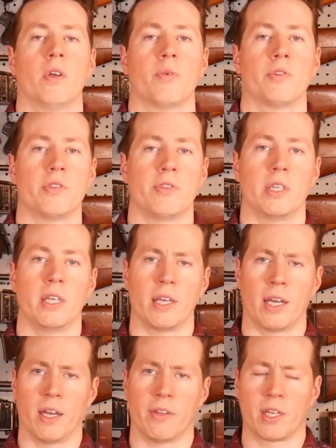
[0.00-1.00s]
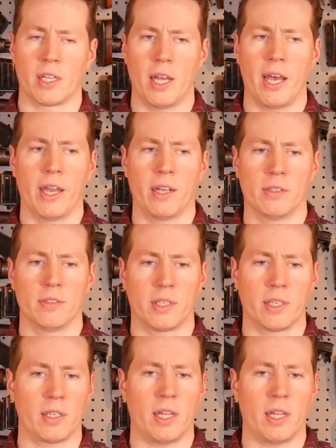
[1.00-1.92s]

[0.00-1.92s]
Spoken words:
which is the Klein